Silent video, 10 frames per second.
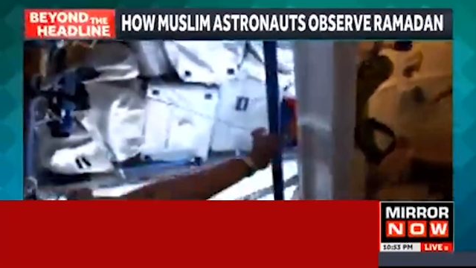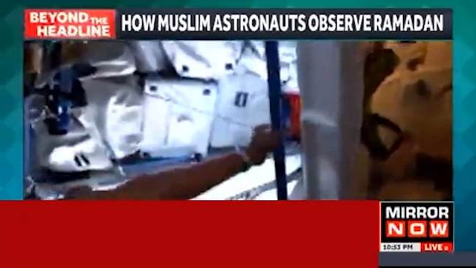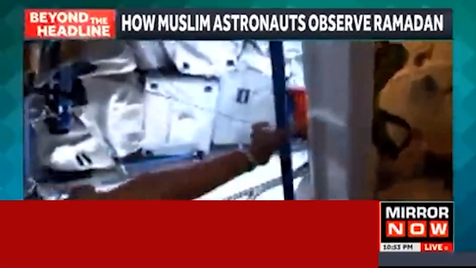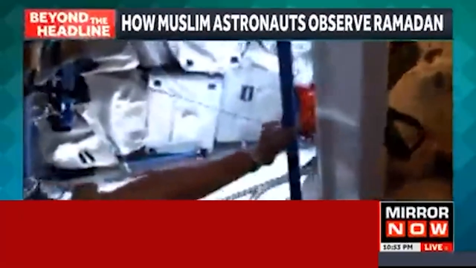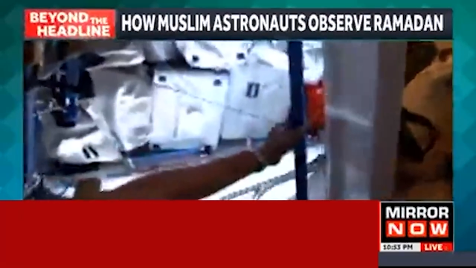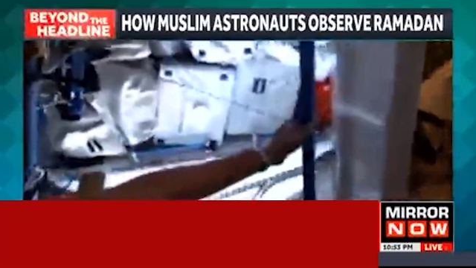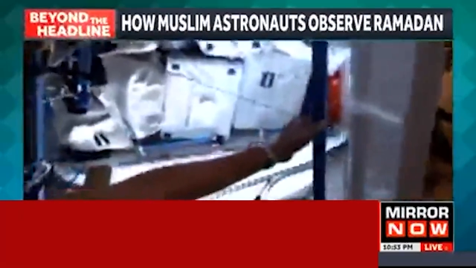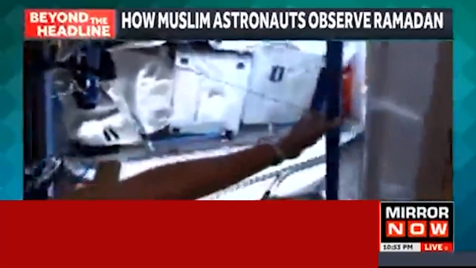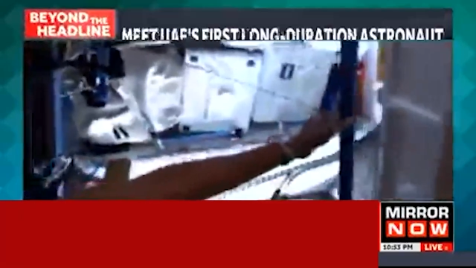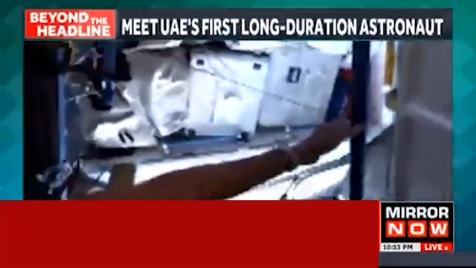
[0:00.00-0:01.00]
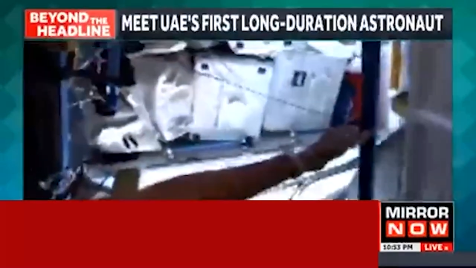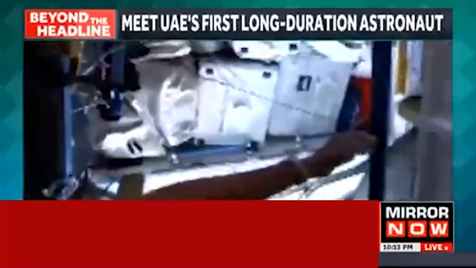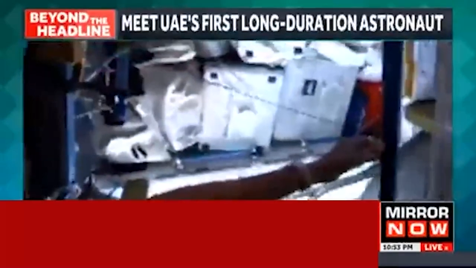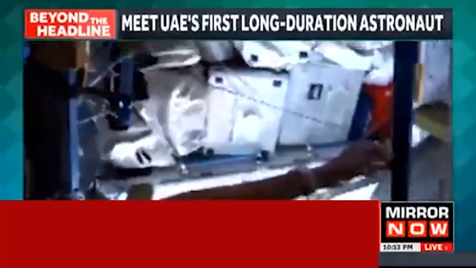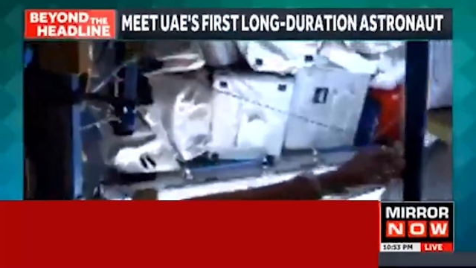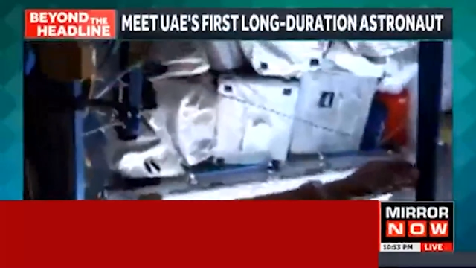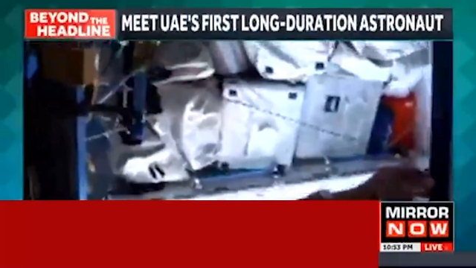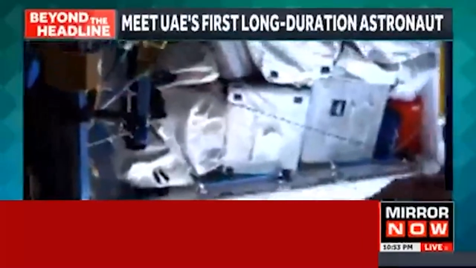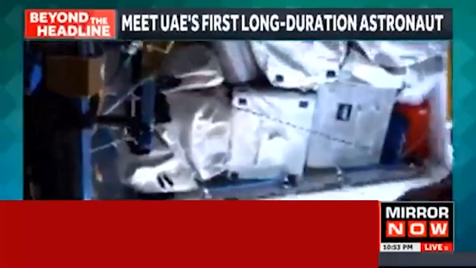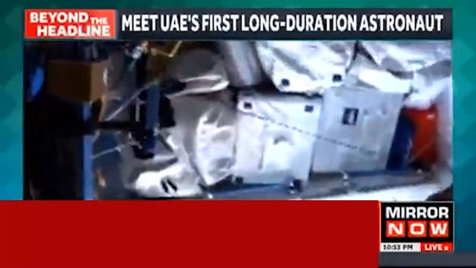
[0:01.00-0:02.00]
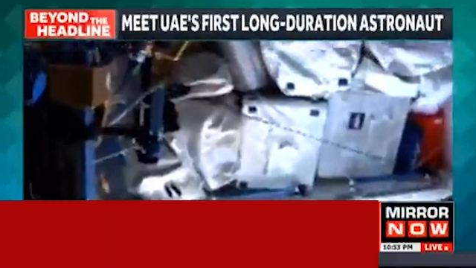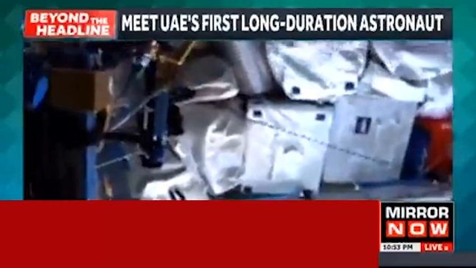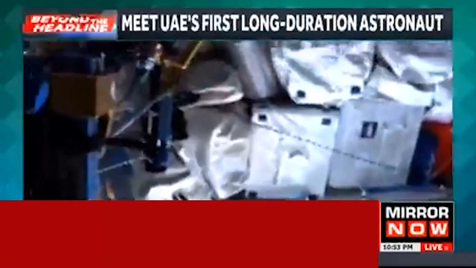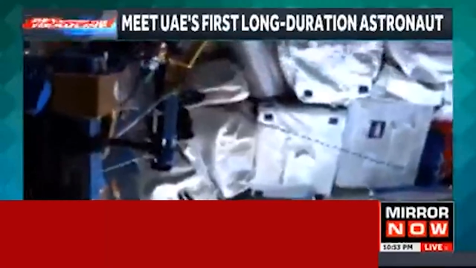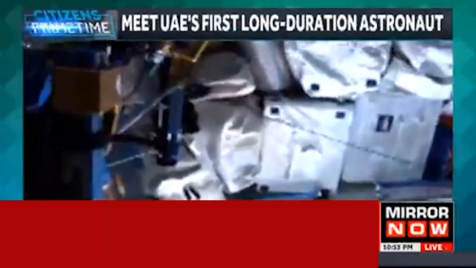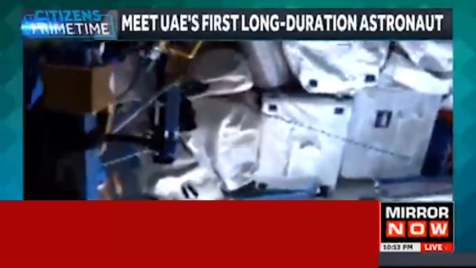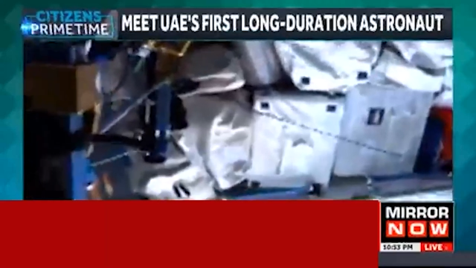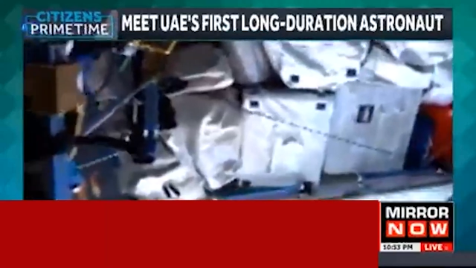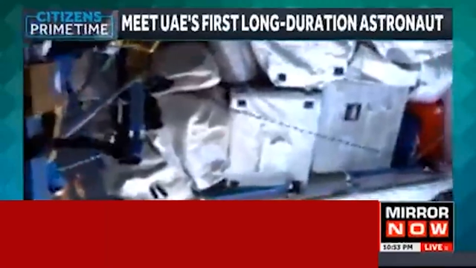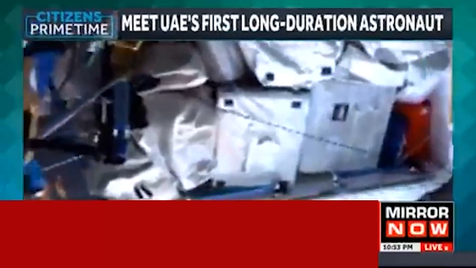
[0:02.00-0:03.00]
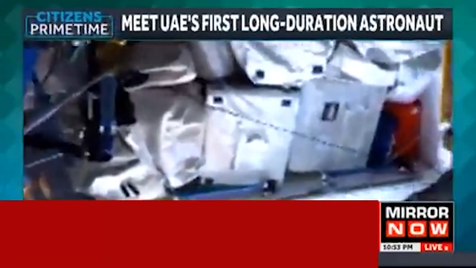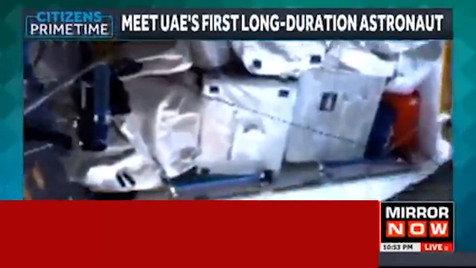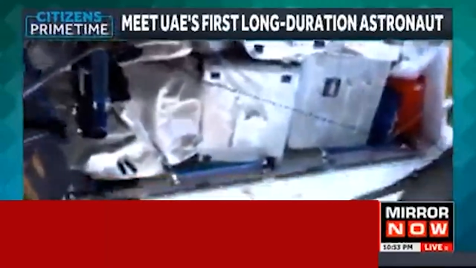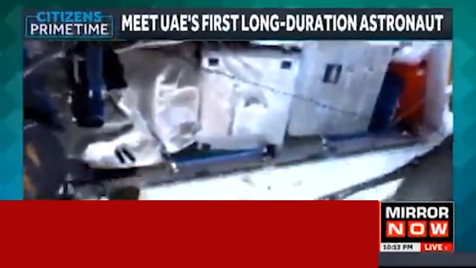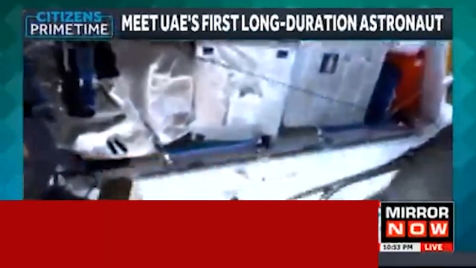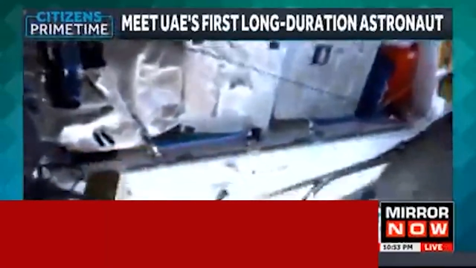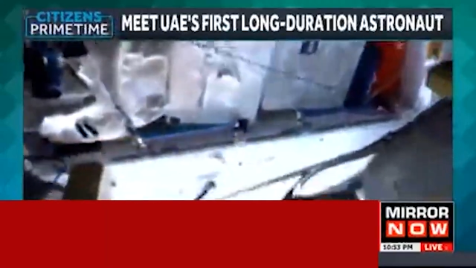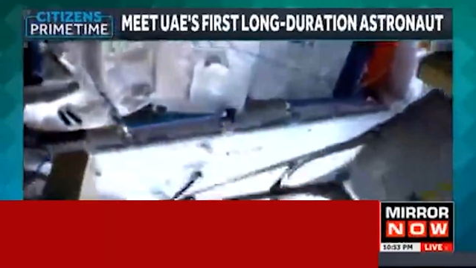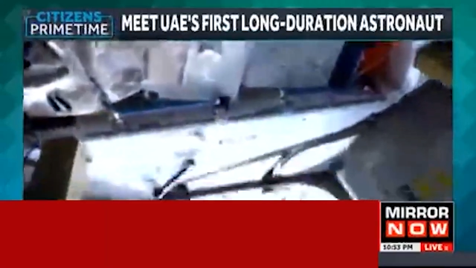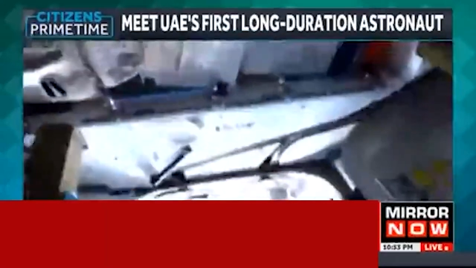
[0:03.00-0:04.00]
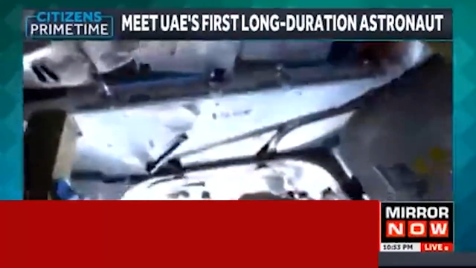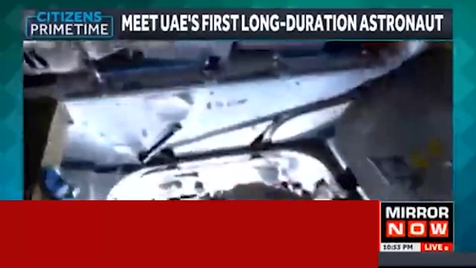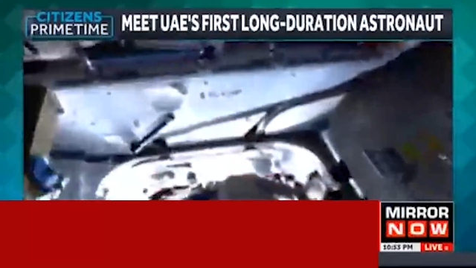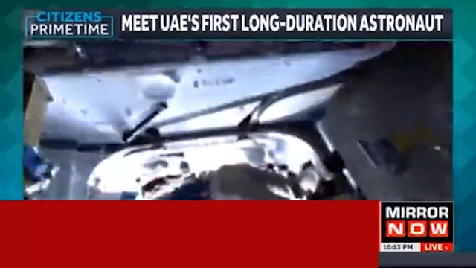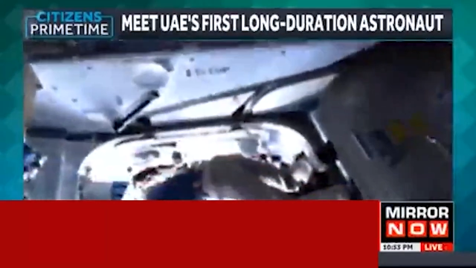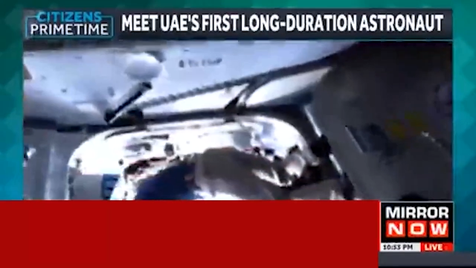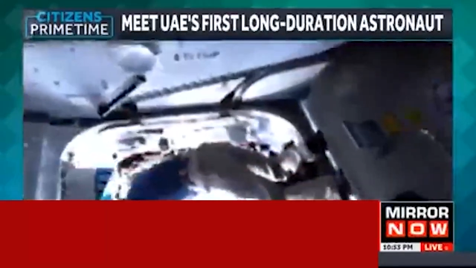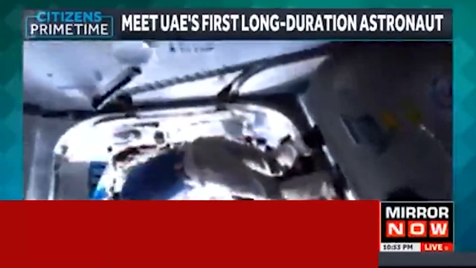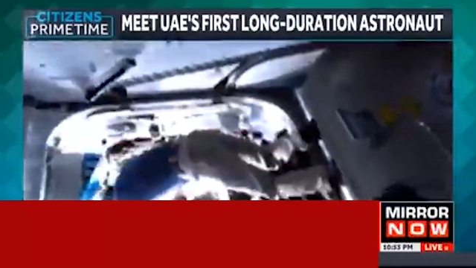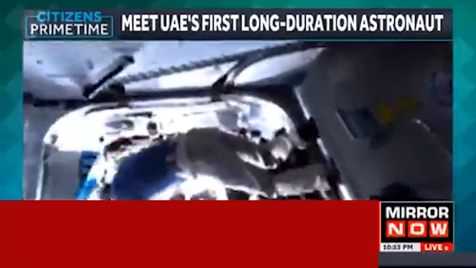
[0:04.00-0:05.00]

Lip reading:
[unreadable: no face in view]